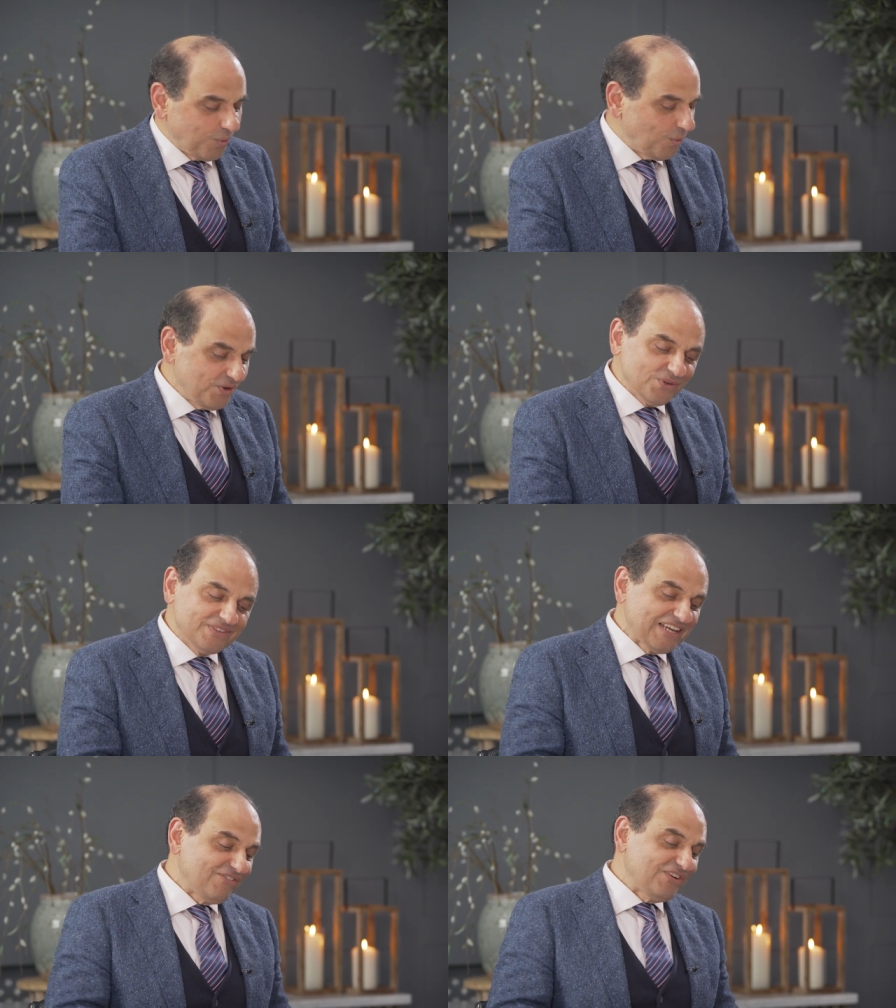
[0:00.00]
Paul, you
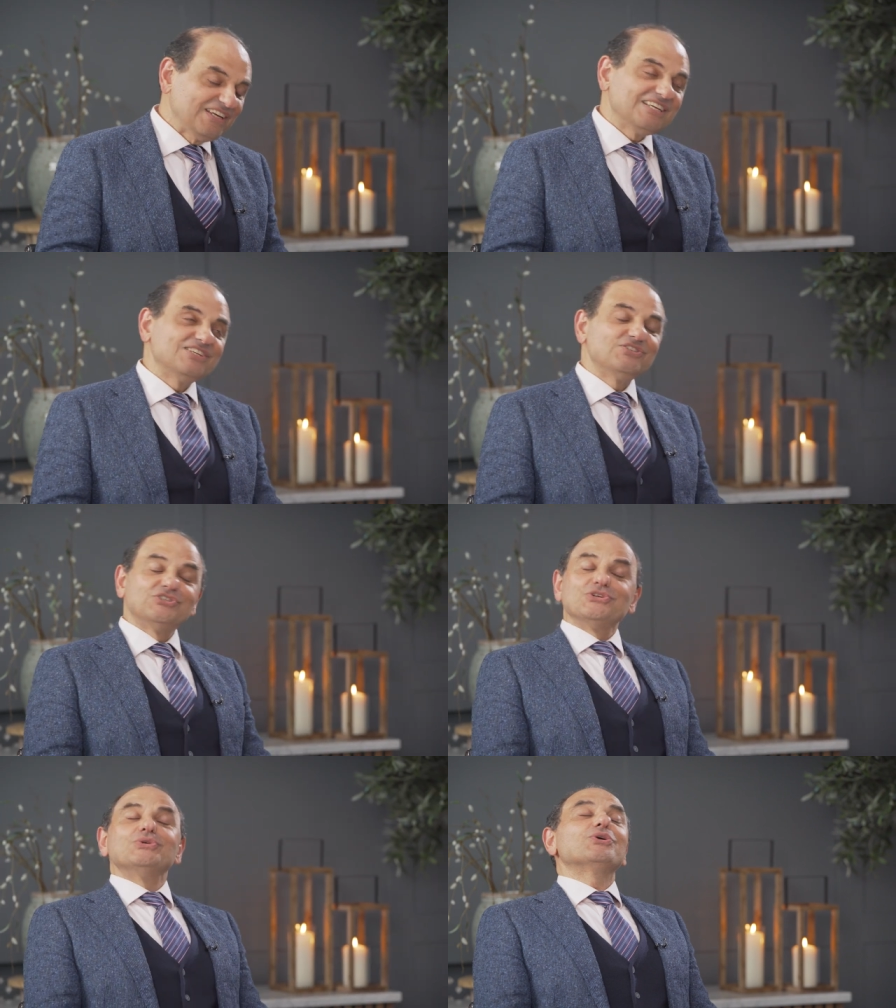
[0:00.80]
definitely
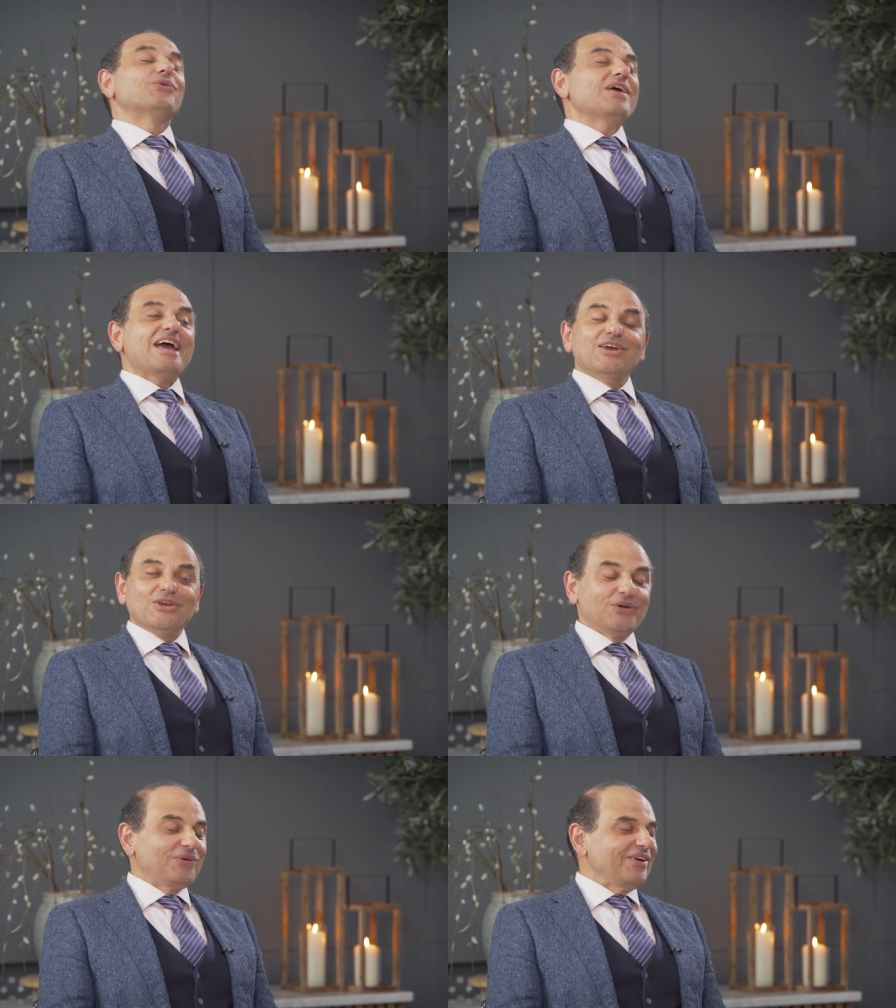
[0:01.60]
do create
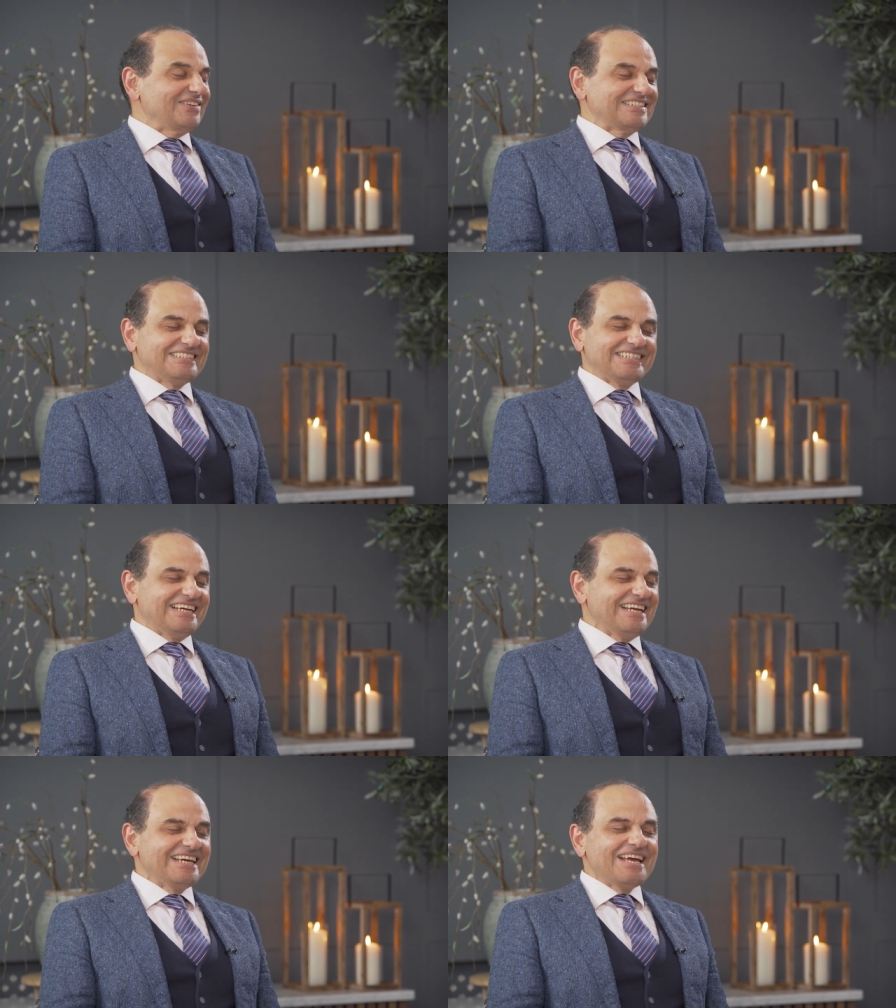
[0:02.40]

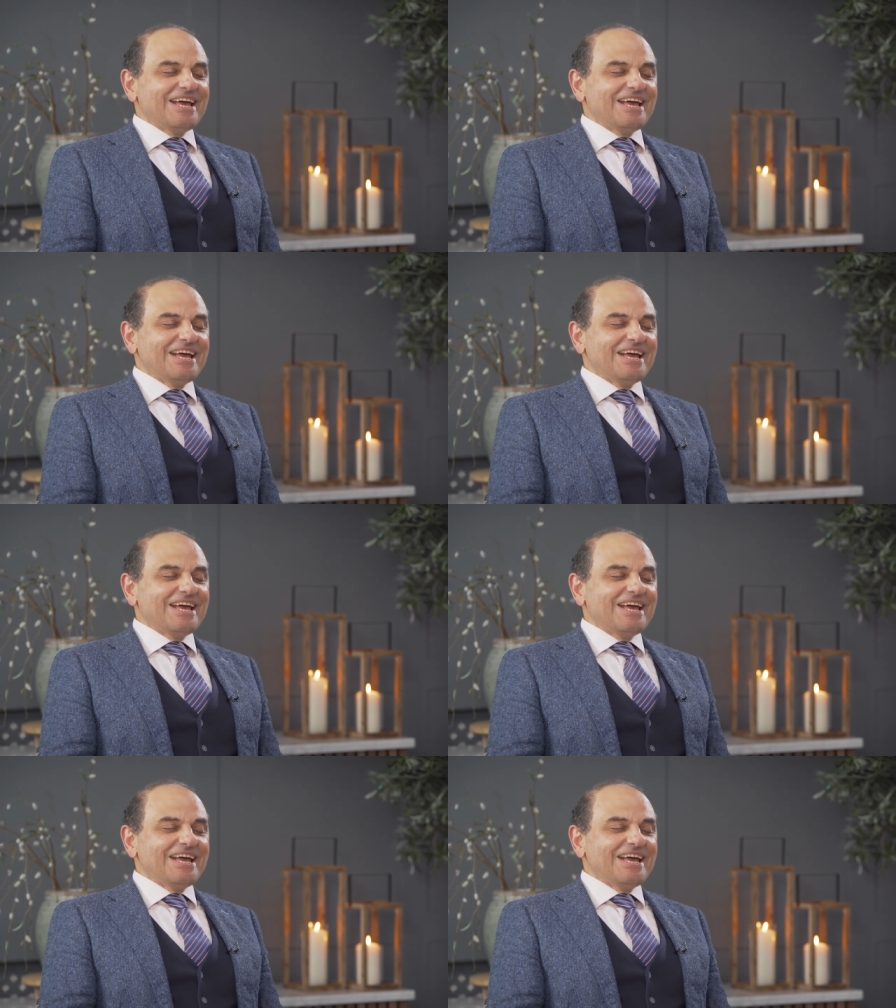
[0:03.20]
curiosity.